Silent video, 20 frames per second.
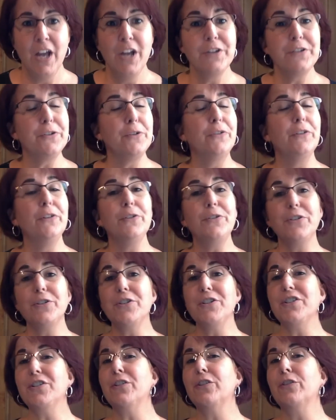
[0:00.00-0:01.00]
So those are
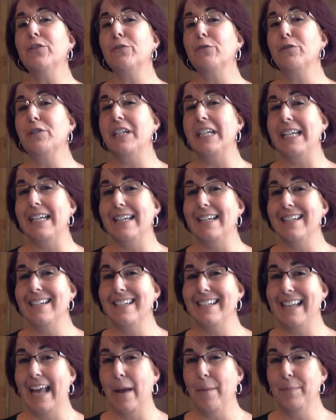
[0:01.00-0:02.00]
just three
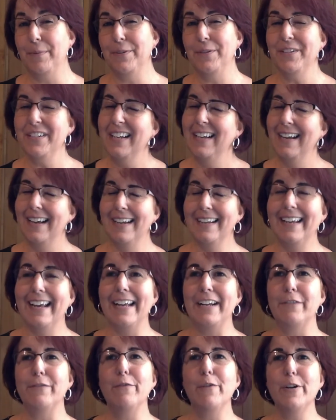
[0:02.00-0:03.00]
examples.
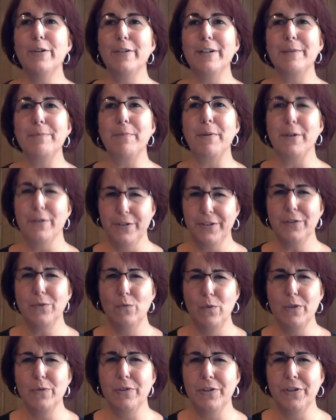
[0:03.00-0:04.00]
Again, if we were in person,
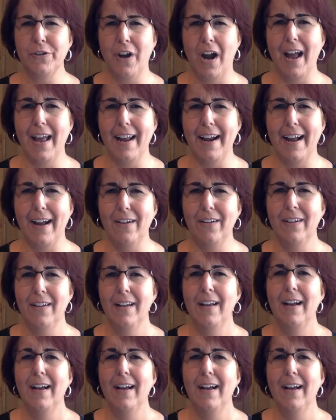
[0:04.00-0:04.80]
we would try it out.